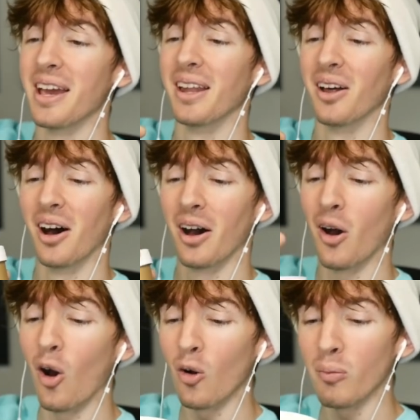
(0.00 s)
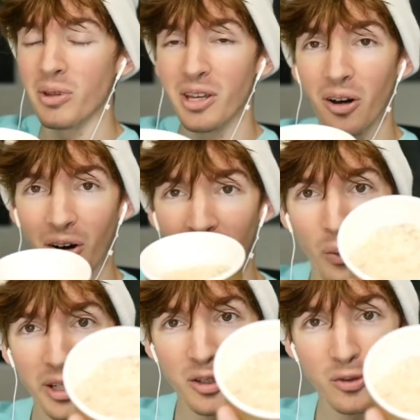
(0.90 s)
And, uh, oatmeal,
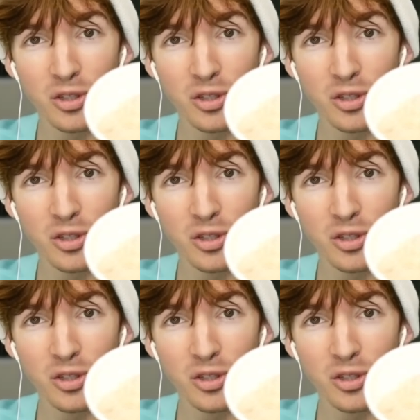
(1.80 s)
when you